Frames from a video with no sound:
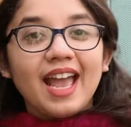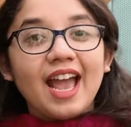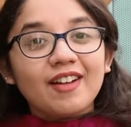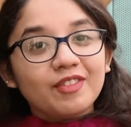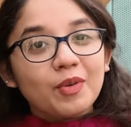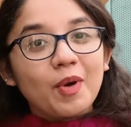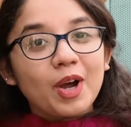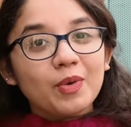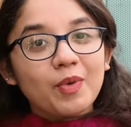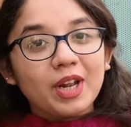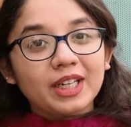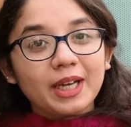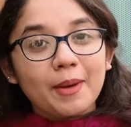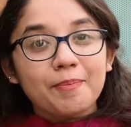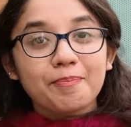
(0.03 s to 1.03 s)
everyone,
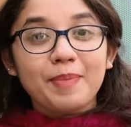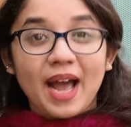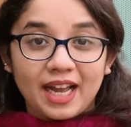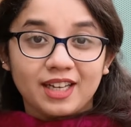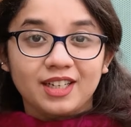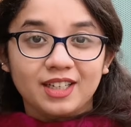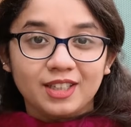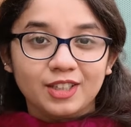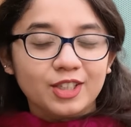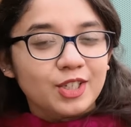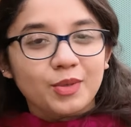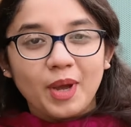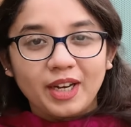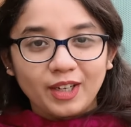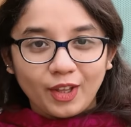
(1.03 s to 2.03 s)
welcome back
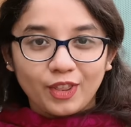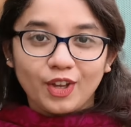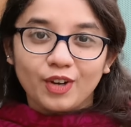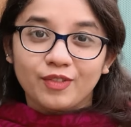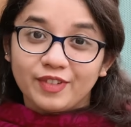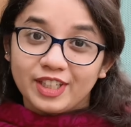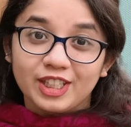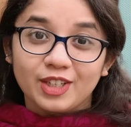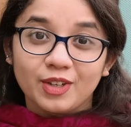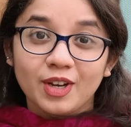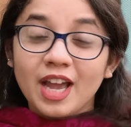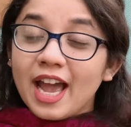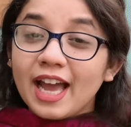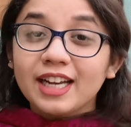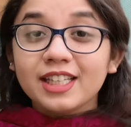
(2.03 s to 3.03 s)
to another video.
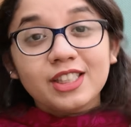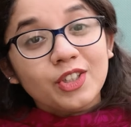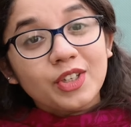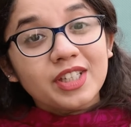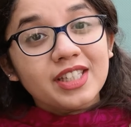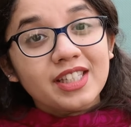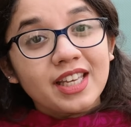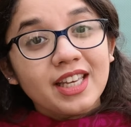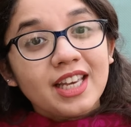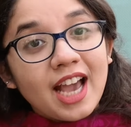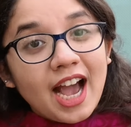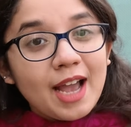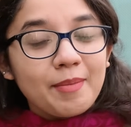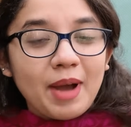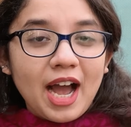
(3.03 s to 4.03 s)
And as you can see,
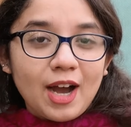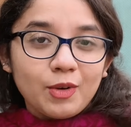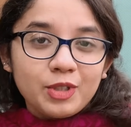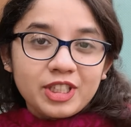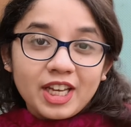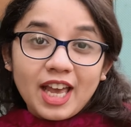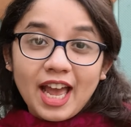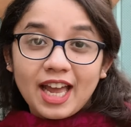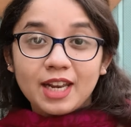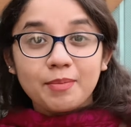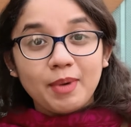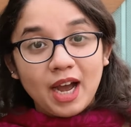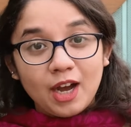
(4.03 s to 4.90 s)
I'm out and about.